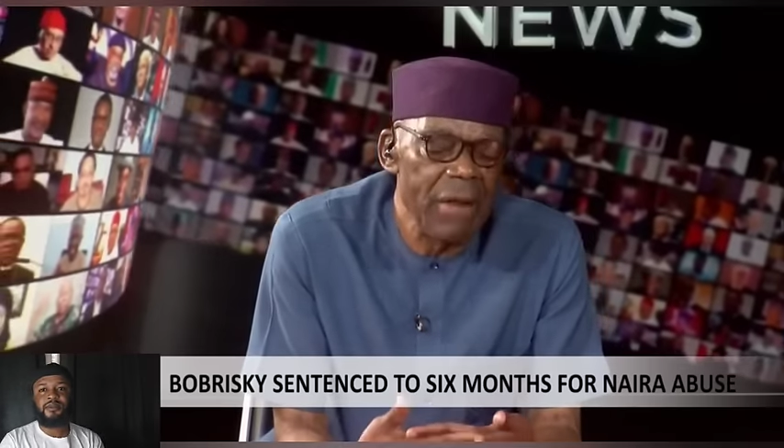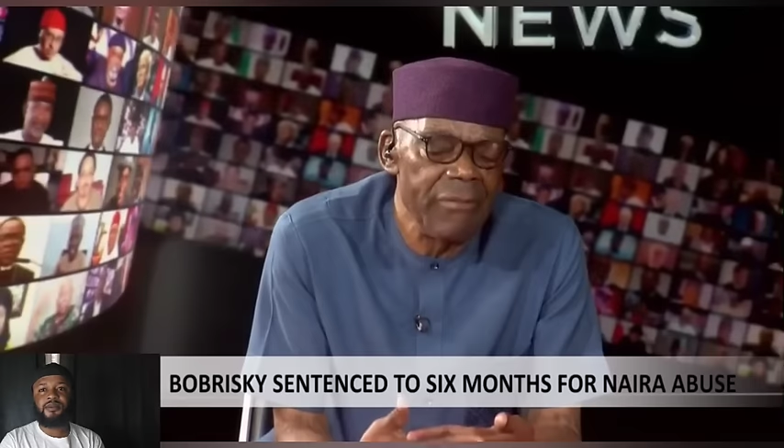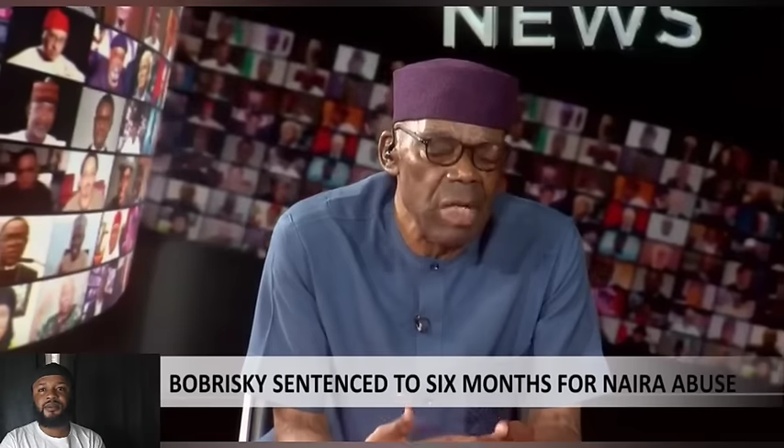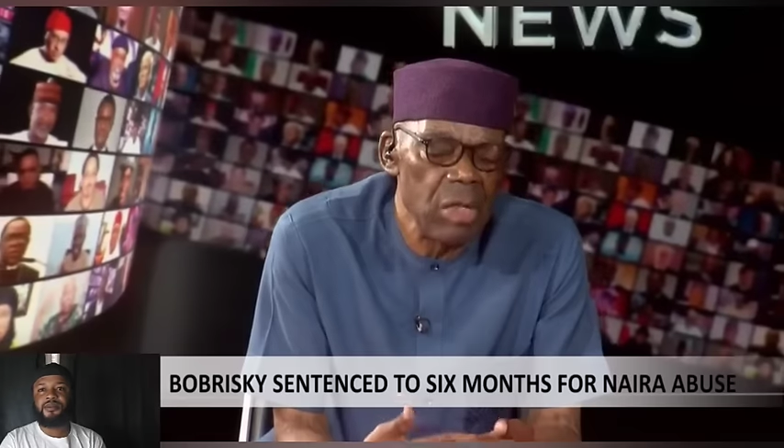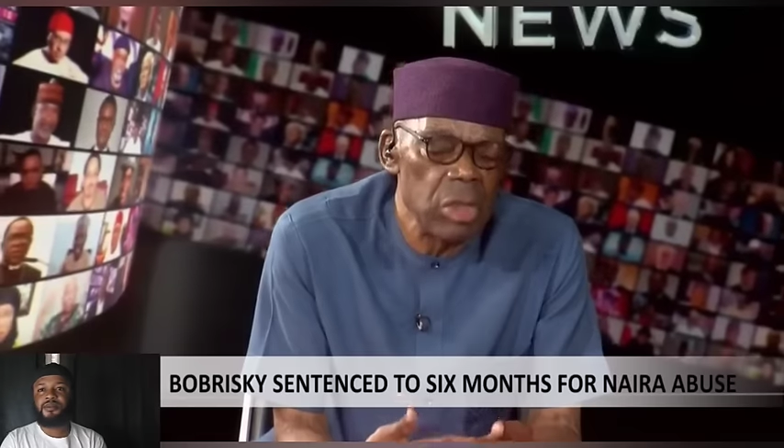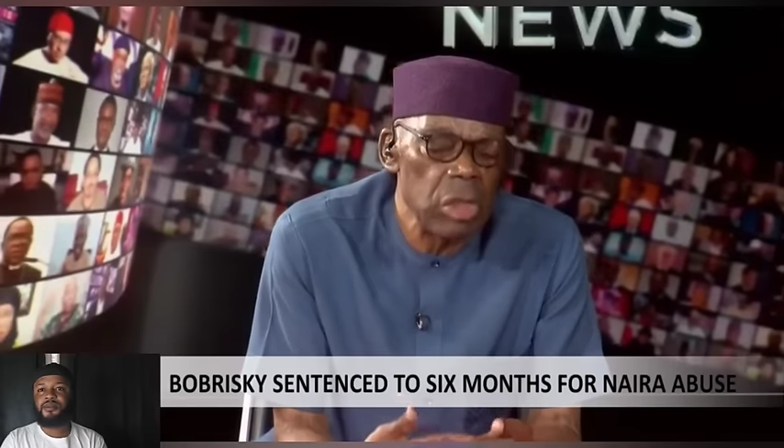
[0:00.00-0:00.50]

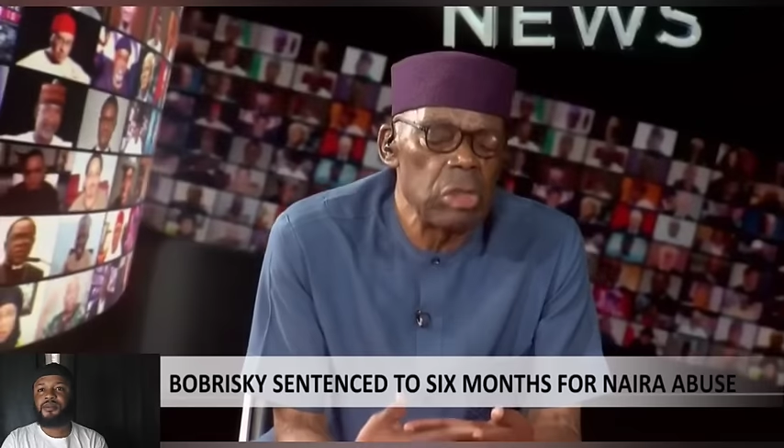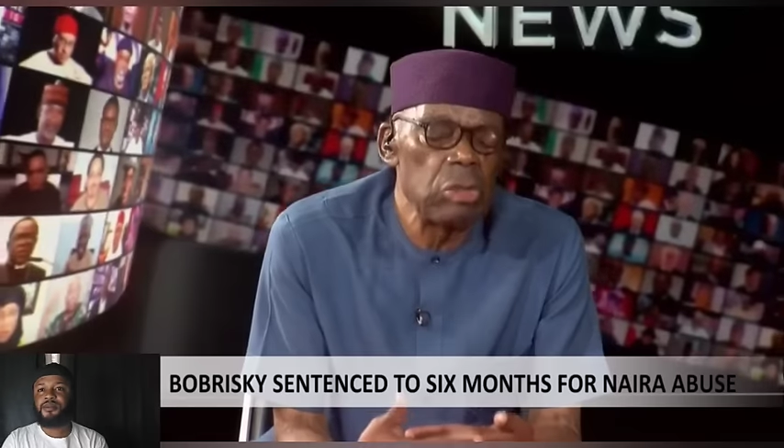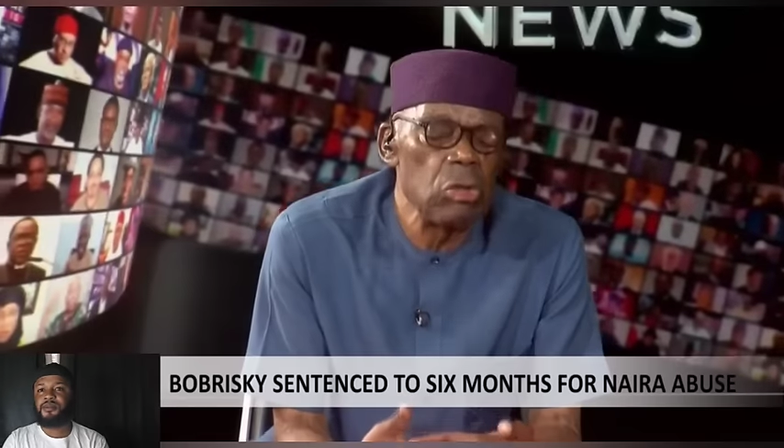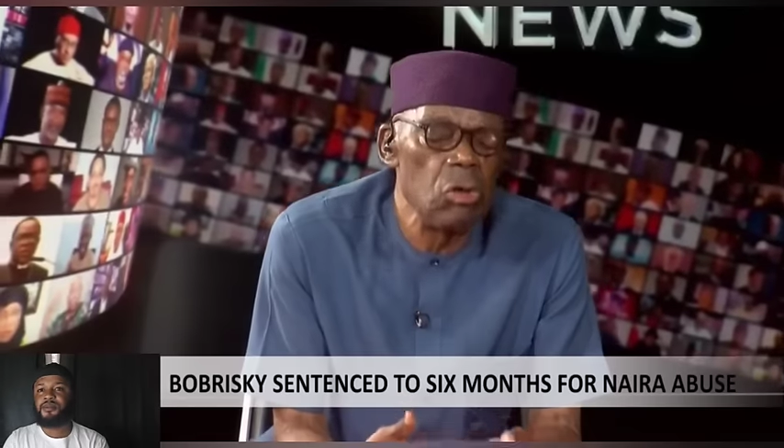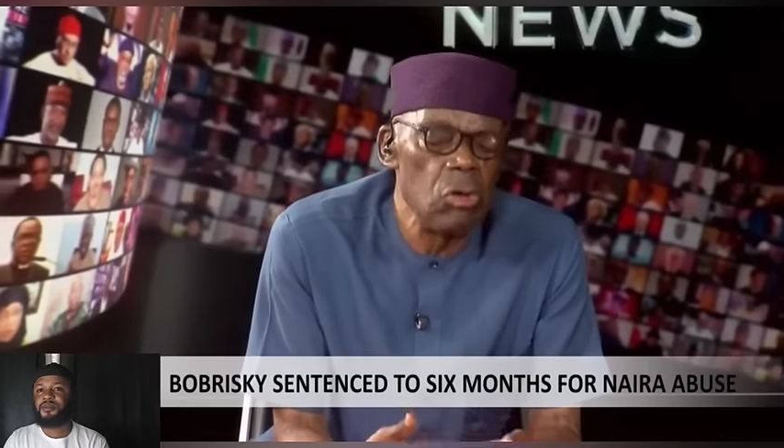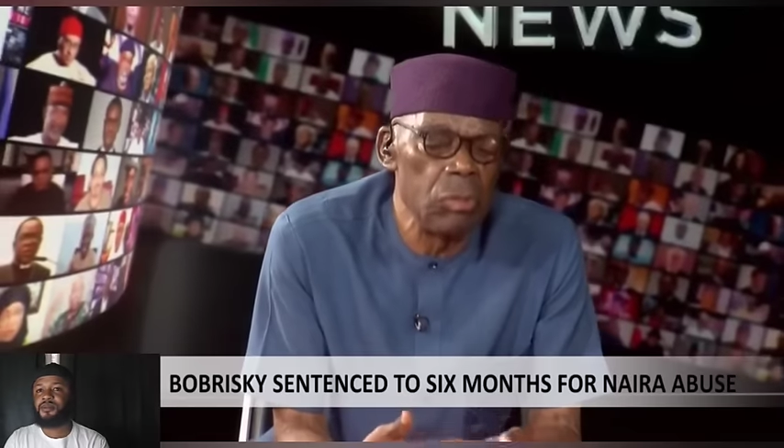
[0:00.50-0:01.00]
values is
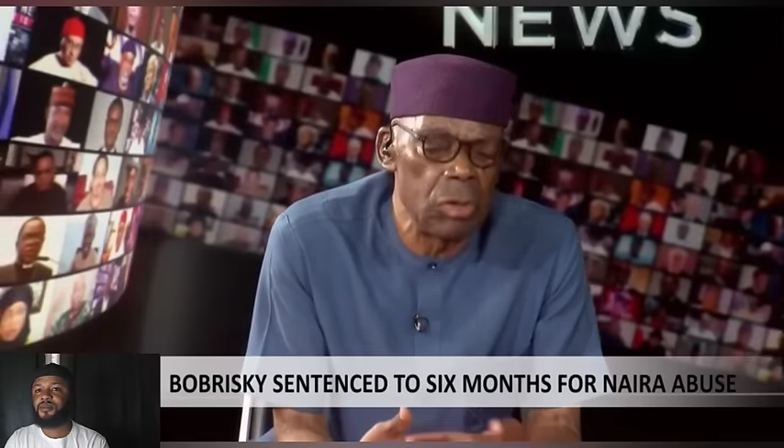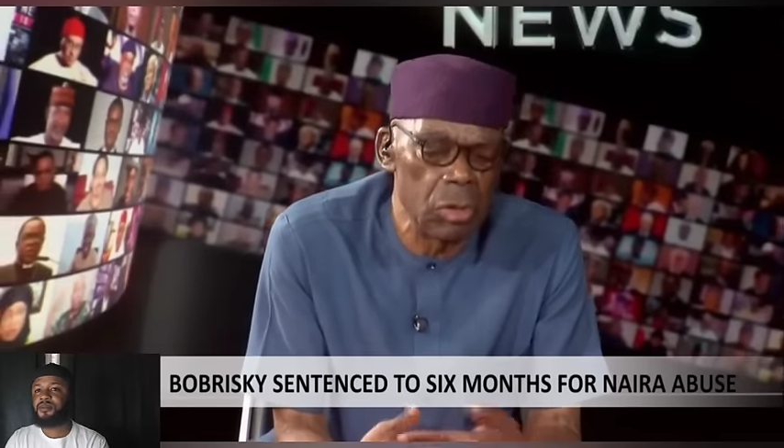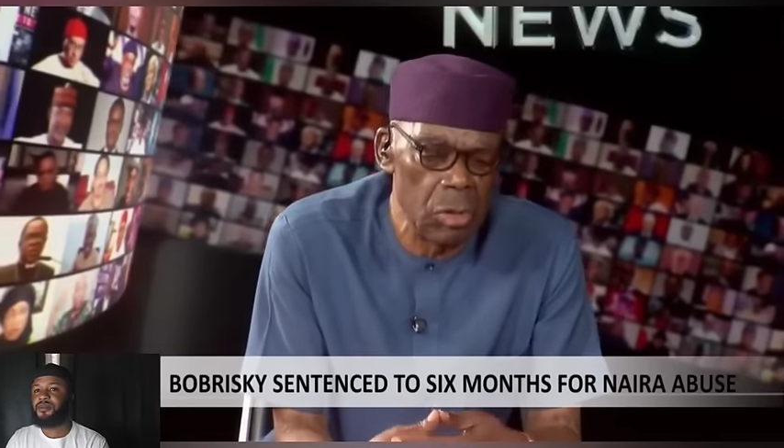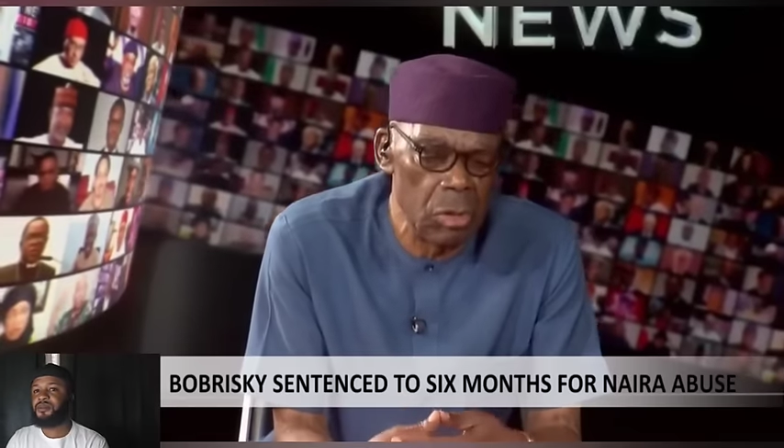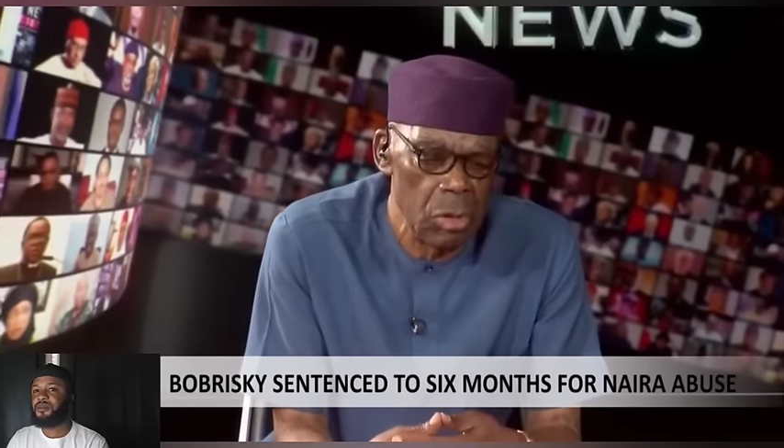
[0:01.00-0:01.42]
doomed.